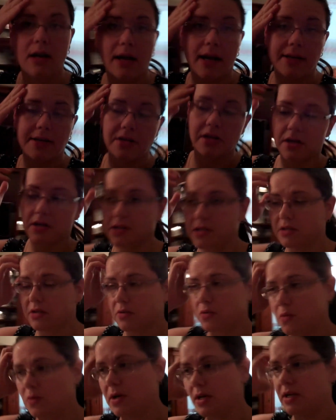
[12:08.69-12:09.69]
I talked to
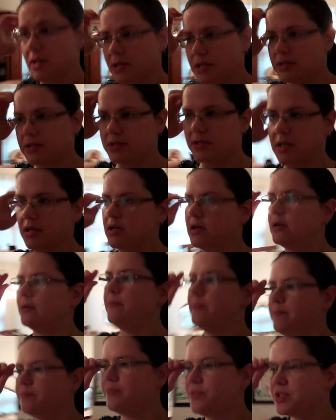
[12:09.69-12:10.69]
you was
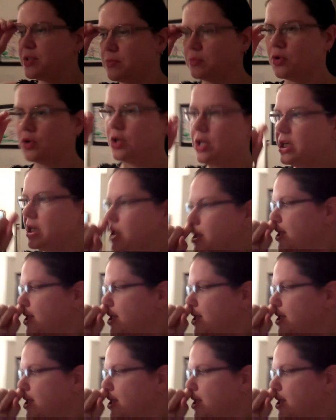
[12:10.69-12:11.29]
some Green